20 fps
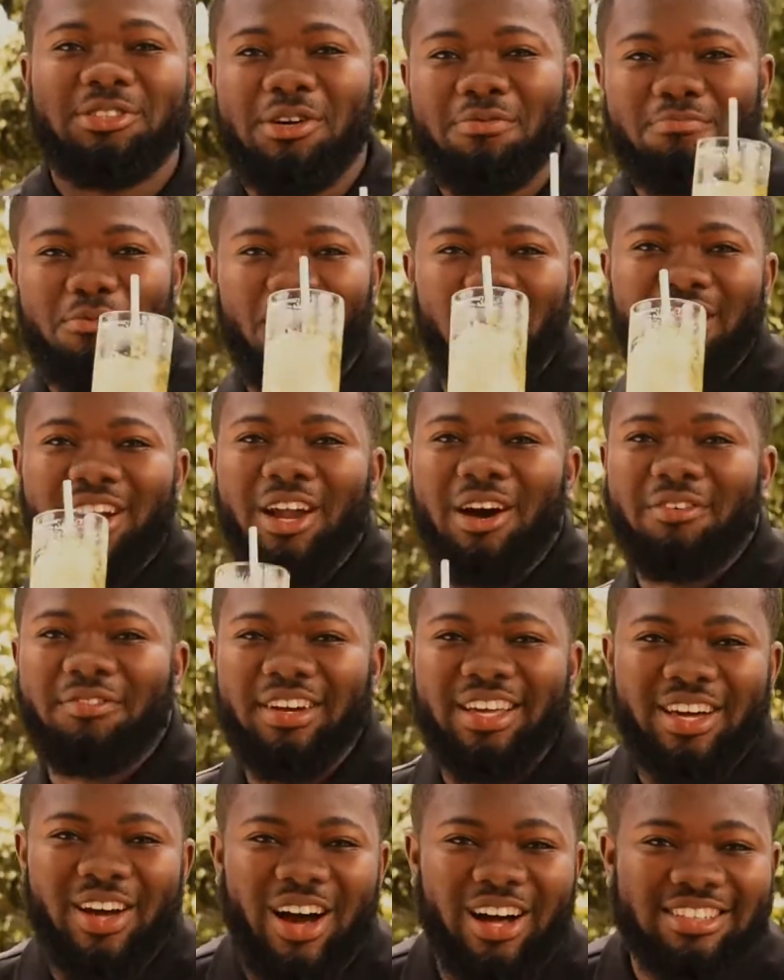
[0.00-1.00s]
some more
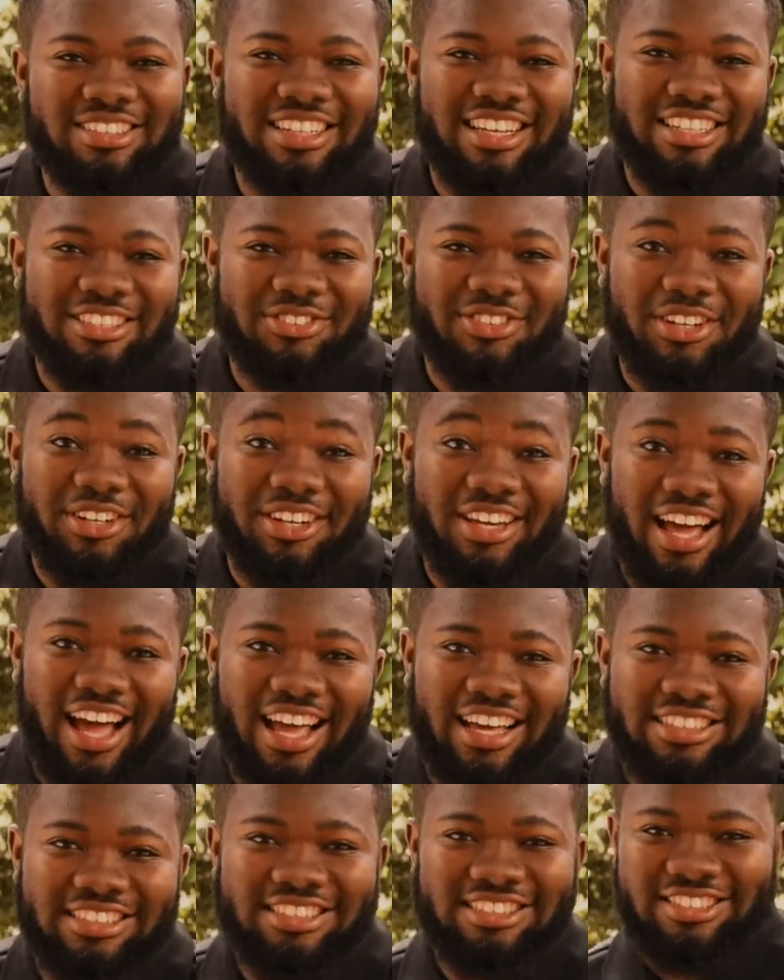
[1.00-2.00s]
lovely cocktails for you
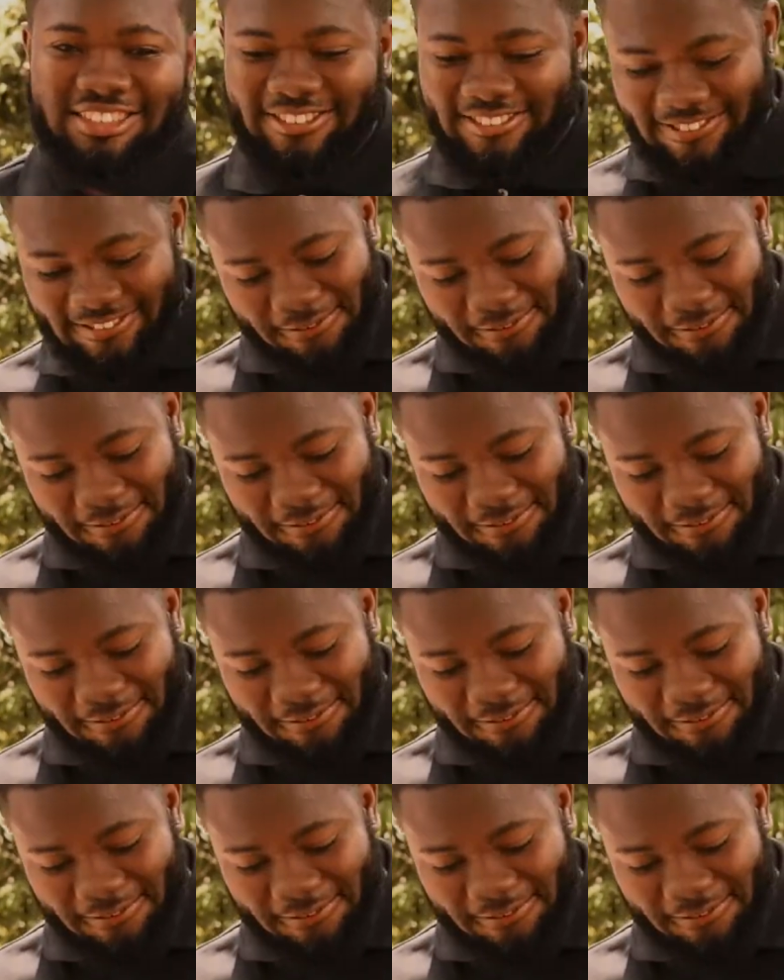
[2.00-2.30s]
guys.